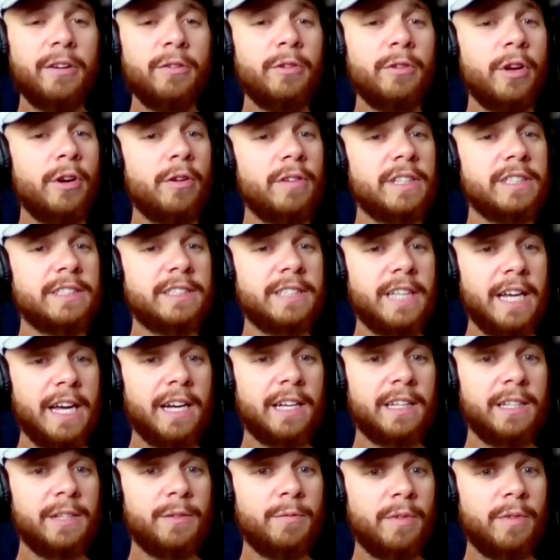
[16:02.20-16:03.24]
don't know
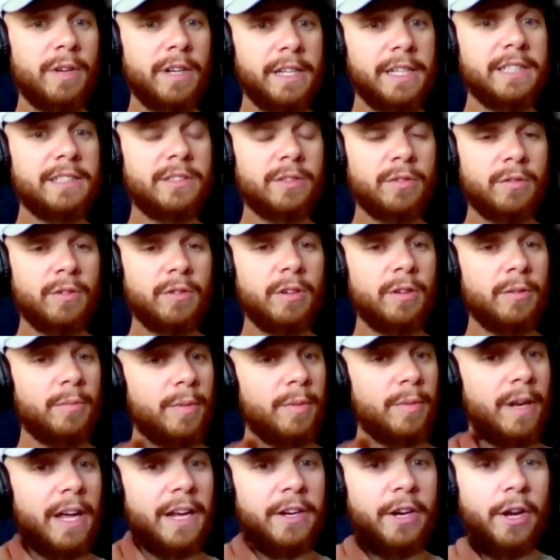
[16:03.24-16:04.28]
exactly what he tore,
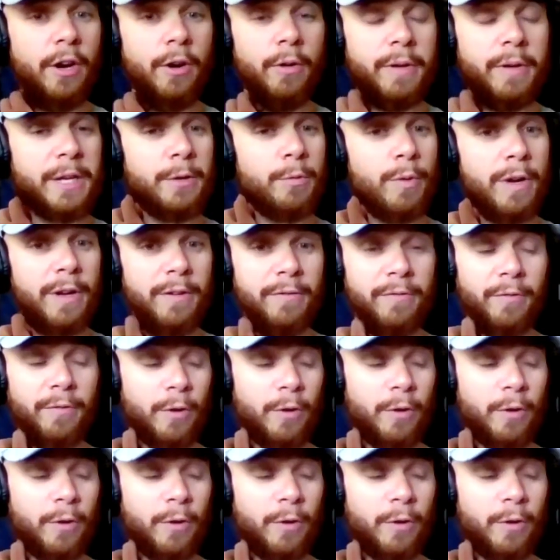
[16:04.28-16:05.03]
but I know he went